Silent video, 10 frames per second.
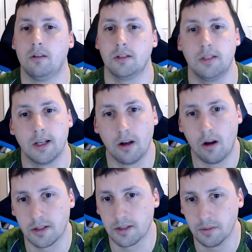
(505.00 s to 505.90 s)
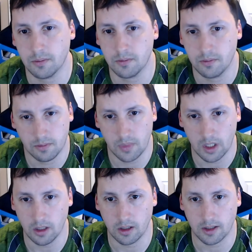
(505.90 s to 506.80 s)
looks like an awesome
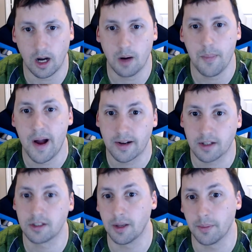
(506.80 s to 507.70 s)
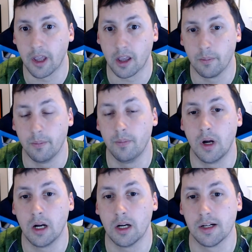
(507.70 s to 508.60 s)
uh, combat type game.
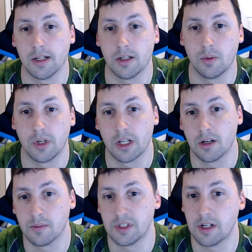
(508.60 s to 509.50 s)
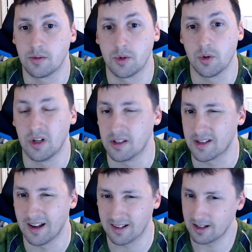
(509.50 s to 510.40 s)
Uh, when it comes down to it, it's
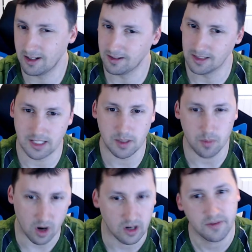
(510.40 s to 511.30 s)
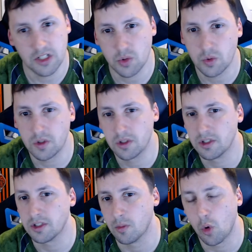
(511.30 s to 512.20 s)
got kind of the same art visuals
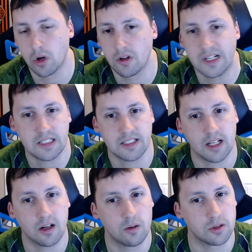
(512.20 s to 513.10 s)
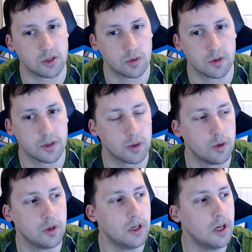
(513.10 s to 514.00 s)
as the Borderlands style, which is really
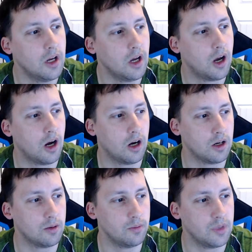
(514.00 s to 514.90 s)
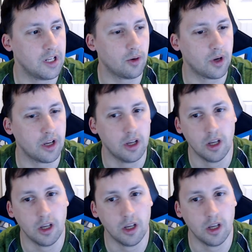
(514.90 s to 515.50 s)
cool. Um, but anyway,